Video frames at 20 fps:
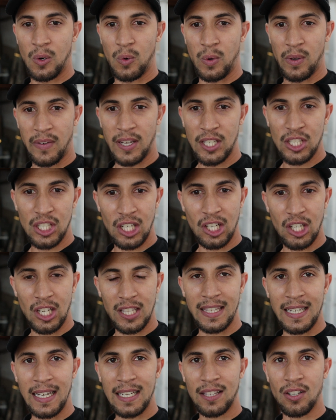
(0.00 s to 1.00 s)
We eventually
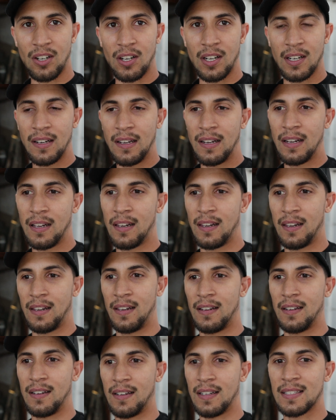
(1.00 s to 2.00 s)
got that on.
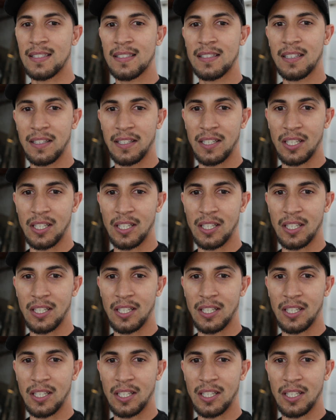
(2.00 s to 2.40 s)
It still